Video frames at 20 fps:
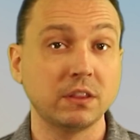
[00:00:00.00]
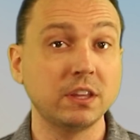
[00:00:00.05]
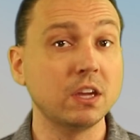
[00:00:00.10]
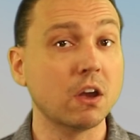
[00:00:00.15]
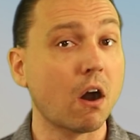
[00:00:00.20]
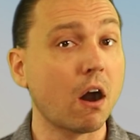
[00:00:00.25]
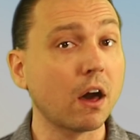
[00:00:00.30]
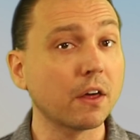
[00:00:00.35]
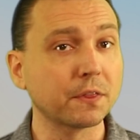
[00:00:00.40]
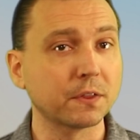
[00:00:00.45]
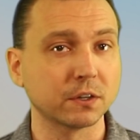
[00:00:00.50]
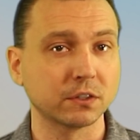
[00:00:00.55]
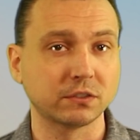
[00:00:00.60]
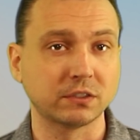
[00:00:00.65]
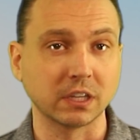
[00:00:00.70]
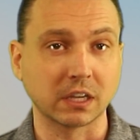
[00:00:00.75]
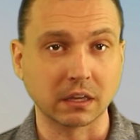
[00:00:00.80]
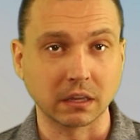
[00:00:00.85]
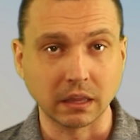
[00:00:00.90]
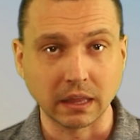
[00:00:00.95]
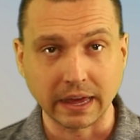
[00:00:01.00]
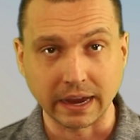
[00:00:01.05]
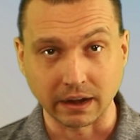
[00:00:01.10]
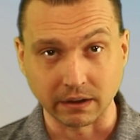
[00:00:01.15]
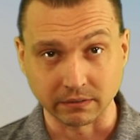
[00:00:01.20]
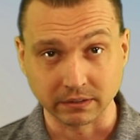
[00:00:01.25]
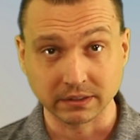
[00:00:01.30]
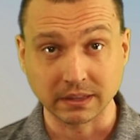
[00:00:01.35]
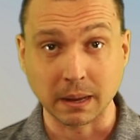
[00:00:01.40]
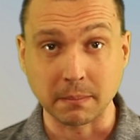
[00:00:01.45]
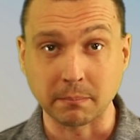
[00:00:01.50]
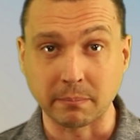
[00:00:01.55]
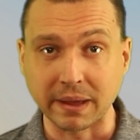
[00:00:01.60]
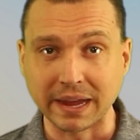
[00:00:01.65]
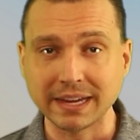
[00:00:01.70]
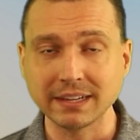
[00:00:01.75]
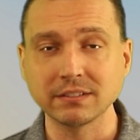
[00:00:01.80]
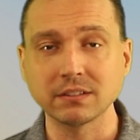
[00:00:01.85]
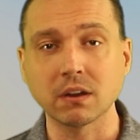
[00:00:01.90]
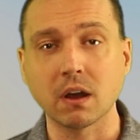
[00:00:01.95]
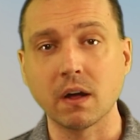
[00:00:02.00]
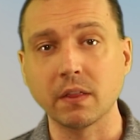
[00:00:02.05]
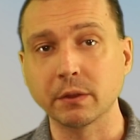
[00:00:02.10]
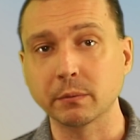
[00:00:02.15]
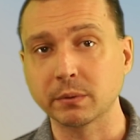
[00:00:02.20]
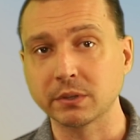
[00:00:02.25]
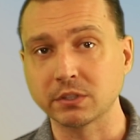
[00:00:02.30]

The authors declared that based on the